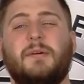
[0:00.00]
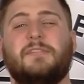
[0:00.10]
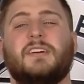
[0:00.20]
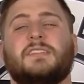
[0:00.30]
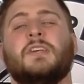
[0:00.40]

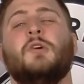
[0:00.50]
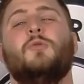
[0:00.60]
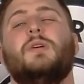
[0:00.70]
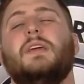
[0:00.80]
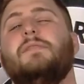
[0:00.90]
of us
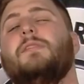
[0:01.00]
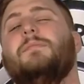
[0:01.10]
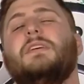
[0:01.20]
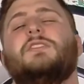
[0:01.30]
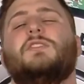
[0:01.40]
would even
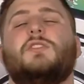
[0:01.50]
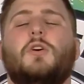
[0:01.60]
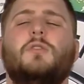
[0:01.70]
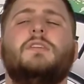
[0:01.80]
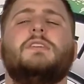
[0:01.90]
be
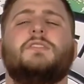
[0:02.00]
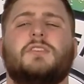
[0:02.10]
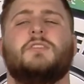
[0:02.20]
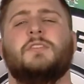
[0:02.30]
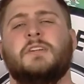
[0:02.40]
so
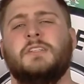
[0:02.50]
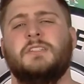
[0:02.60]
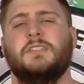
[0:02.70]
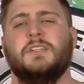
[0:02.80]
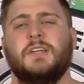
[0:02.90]

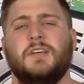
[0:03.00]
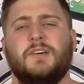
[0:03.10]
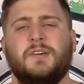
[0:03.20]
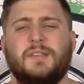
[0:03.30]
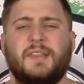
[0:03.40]
discouraged
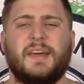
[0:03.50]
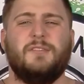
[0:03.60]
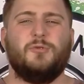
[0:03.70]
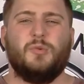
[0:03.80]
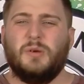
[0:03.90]

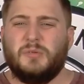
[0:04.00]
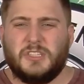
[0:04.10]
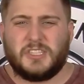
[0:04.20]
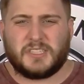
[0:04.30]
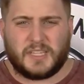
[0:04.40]
that we
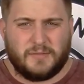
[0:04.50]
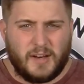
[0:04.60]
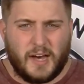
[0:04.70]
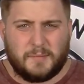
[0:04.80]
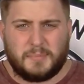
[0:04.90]
would just give
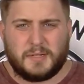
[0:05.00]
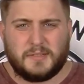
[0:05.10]
up.